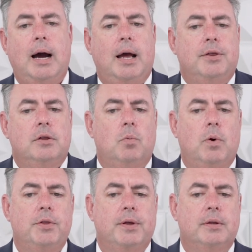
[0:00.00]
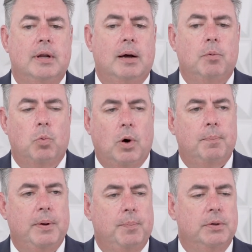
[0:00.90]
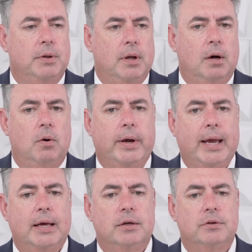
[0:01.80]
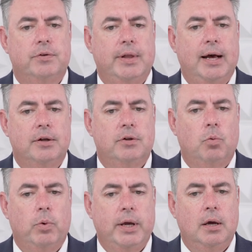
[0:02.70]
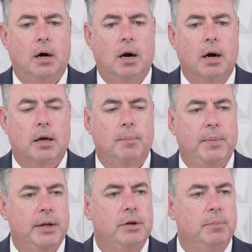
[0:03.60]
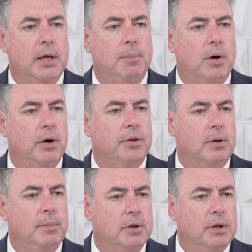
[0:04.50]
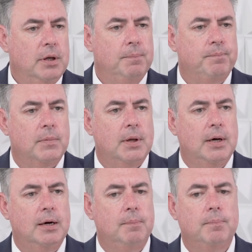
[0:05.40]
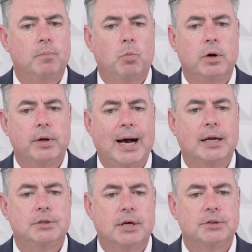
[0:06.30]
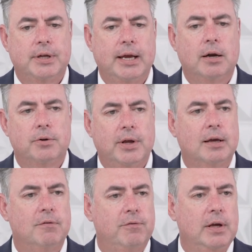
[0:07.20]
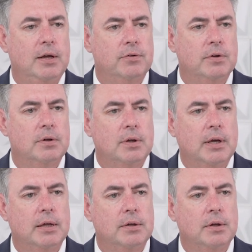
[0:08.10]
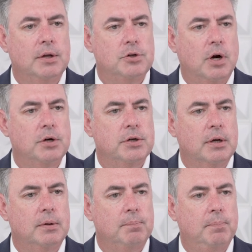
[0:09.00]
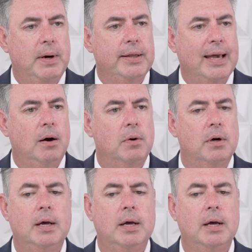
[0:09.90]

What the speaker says: I think the one thing that I would want people to know is that we are committed to being part of the community. We're not just here taking fees and charging by the hour.